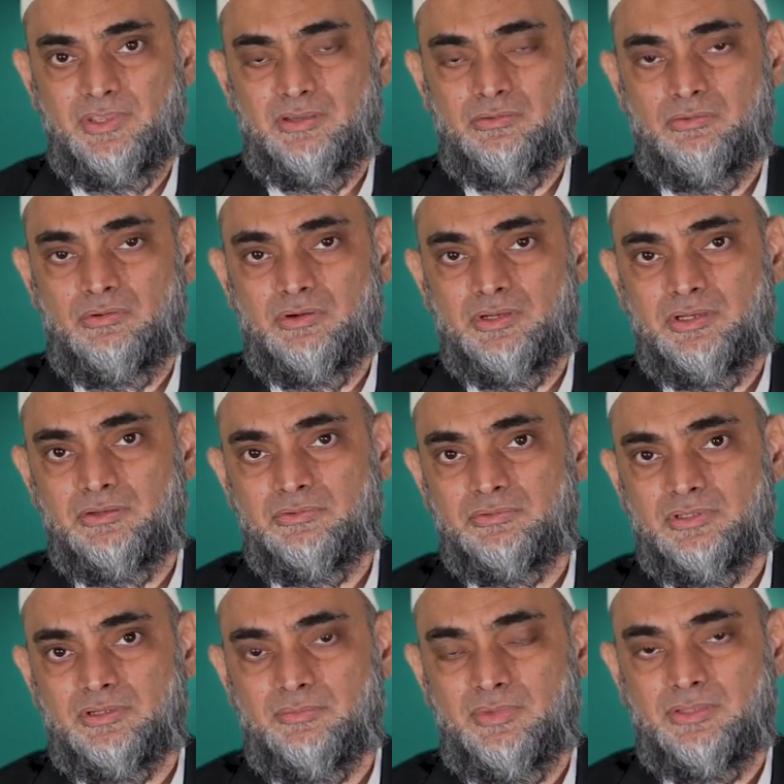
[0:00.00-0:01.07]
according to
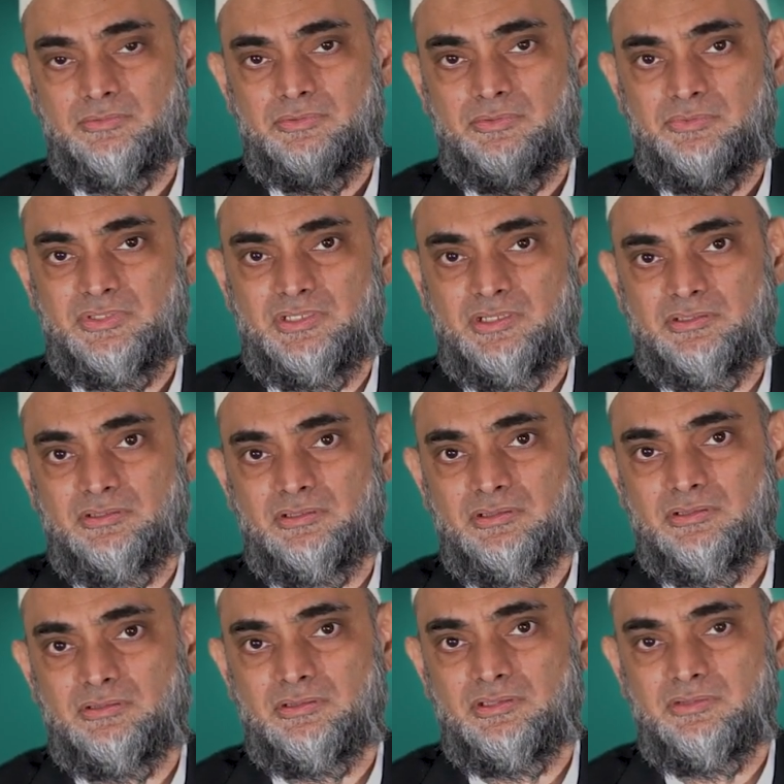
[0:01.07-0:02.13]
the commands of Allah
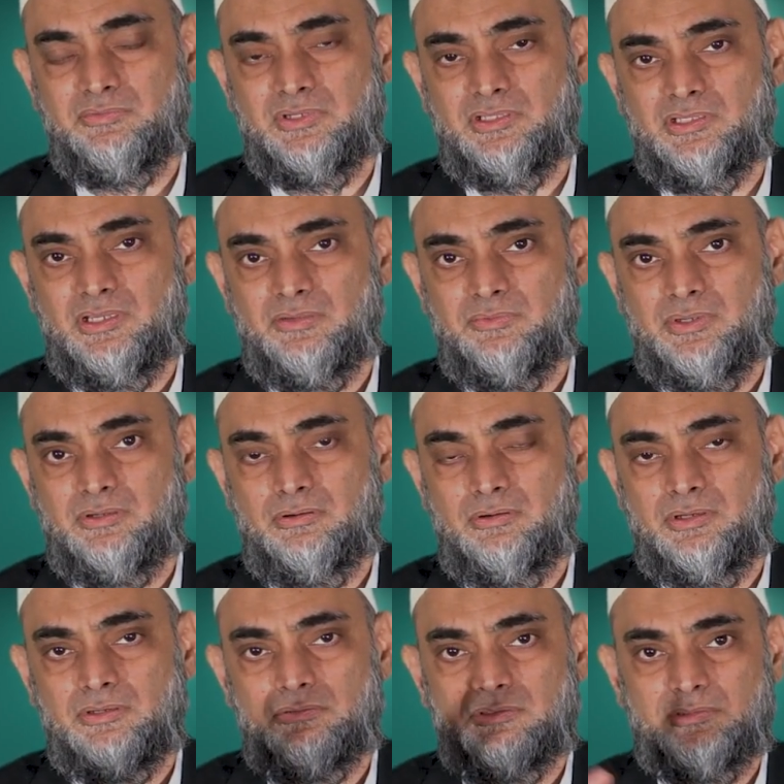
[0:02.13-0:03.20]
and living a life
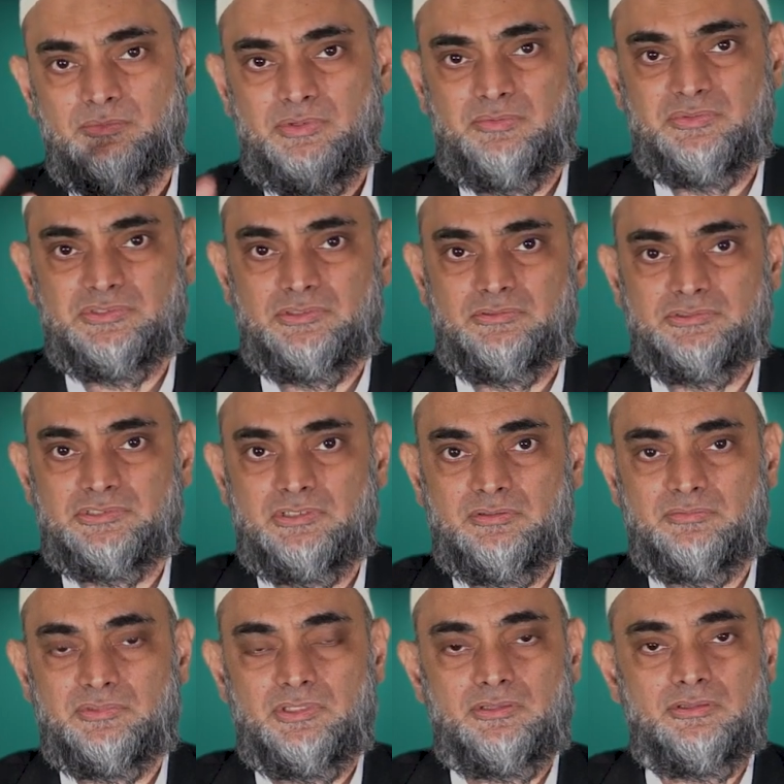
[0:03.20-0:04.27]
according to the Prophet Sallallahu Alaihi
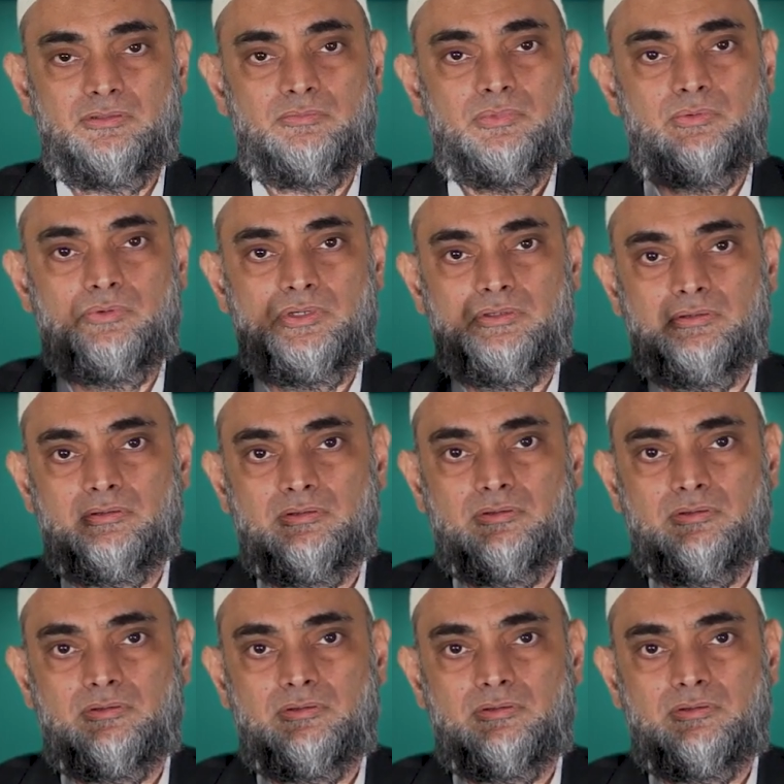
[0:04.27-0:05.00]
Wasallam, number one,